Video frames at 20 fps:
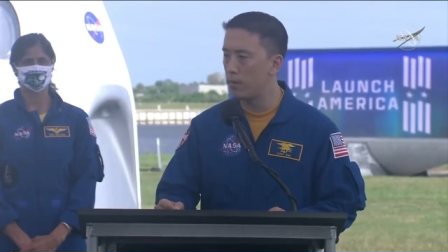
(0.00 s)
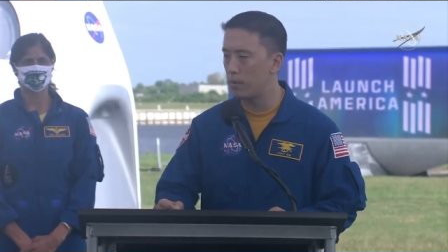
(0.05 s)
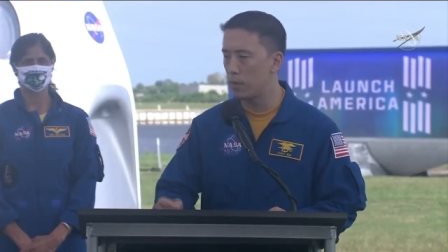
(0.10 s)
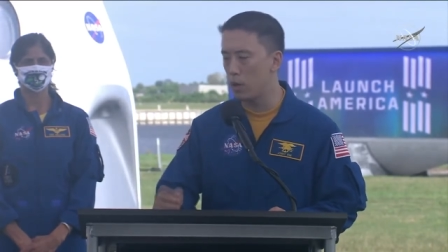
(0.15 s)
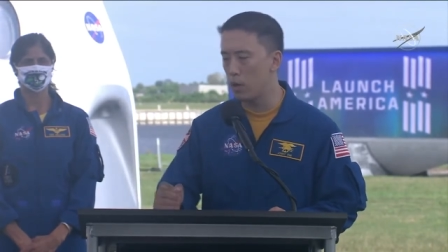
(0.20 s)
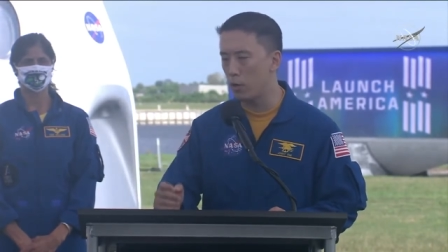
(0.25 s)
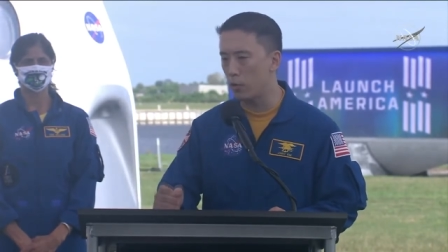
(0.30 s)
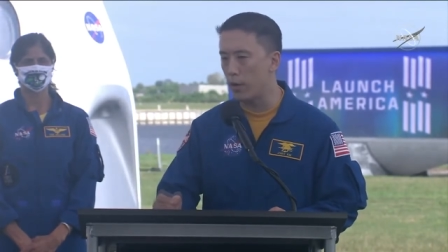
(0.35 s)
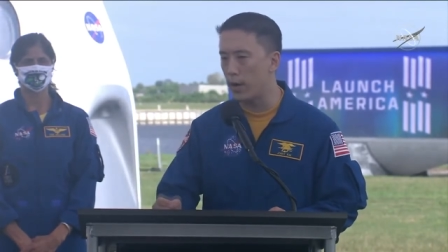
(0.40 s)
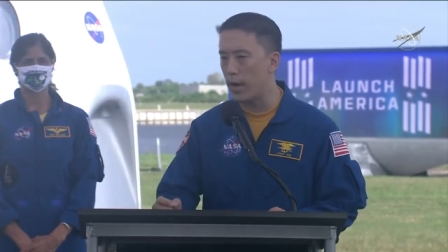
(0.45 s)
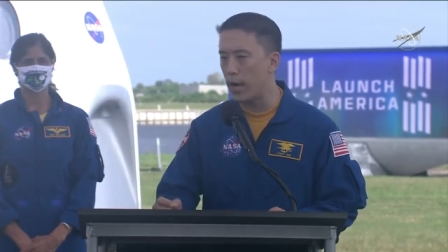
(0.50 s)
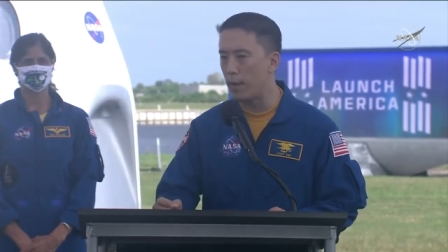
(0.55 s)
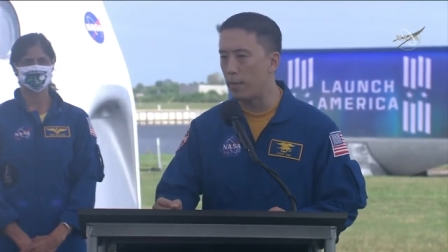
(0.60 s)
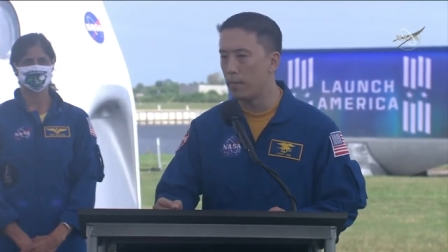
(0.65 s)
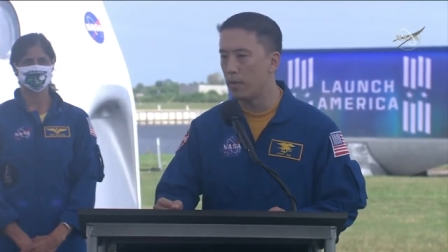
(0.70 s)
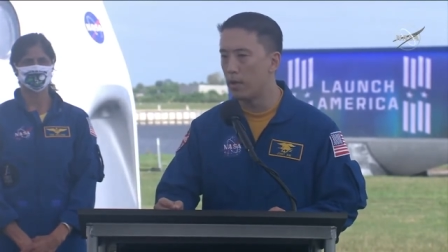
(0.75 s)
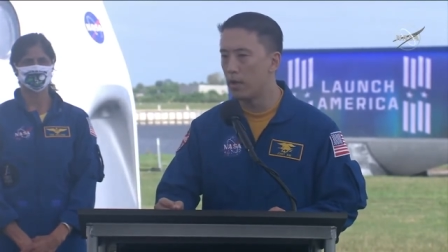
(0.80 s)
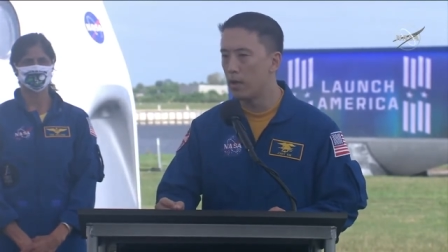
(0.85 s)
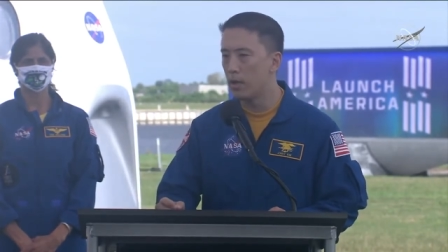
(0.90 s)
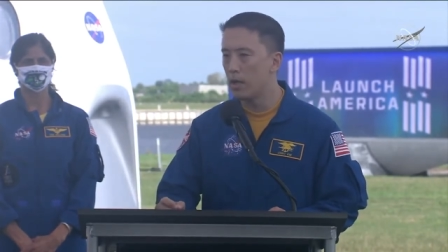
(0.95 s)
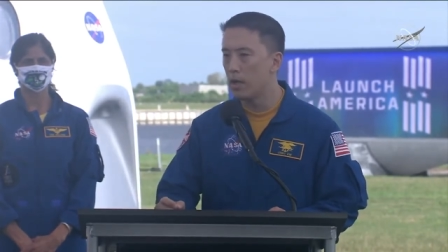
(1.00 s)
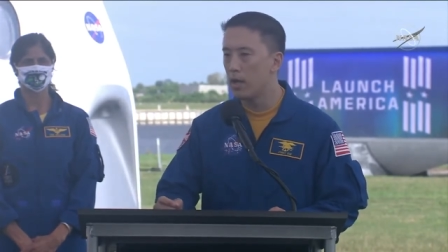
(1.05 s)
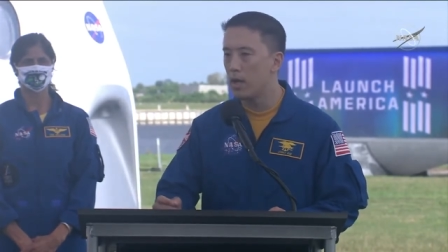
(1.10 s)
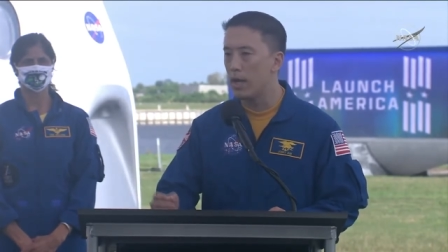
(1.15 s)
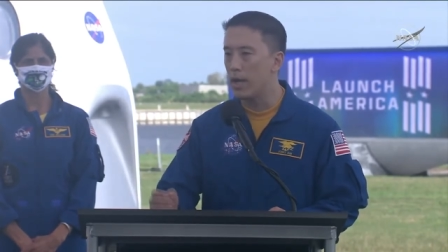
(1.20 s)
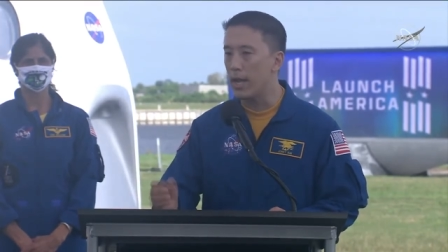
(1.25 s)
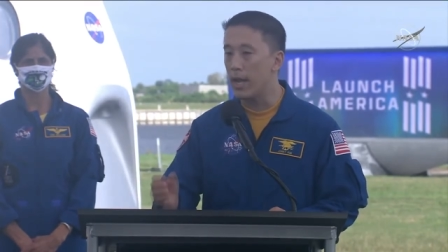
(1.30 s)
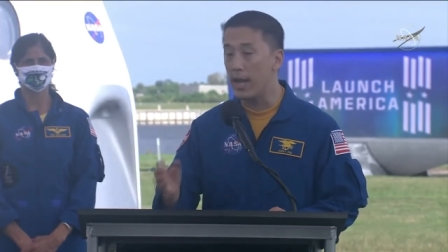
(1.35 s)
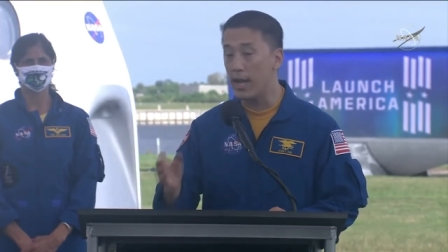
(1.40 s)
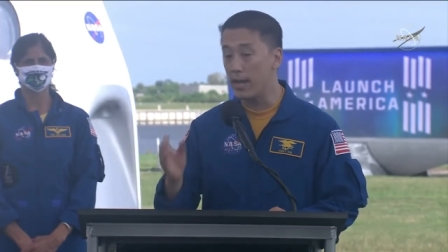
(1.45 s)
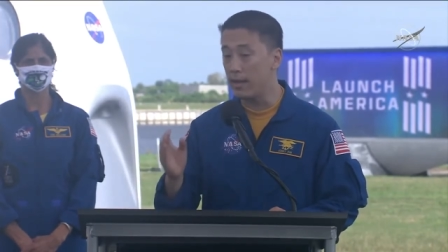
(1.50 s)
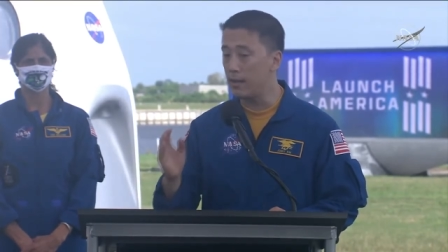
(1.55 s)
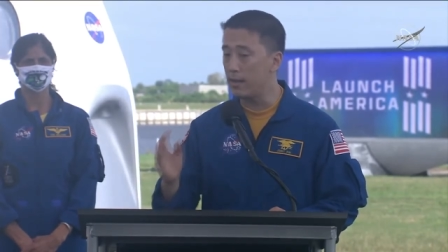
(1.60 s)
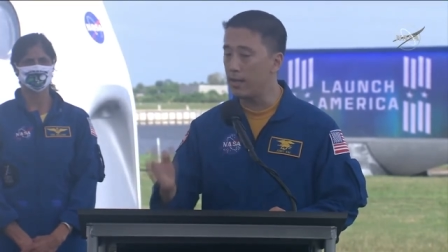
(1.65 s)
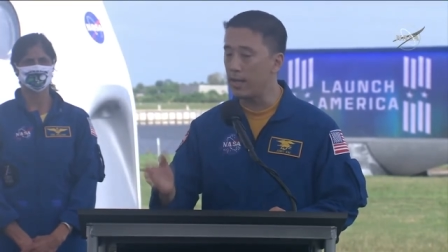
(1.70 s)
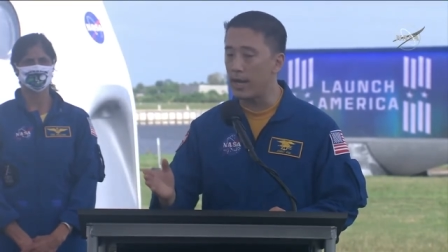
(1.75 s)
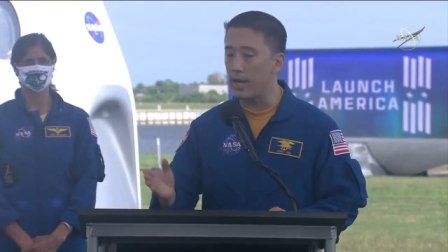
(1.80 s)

program and the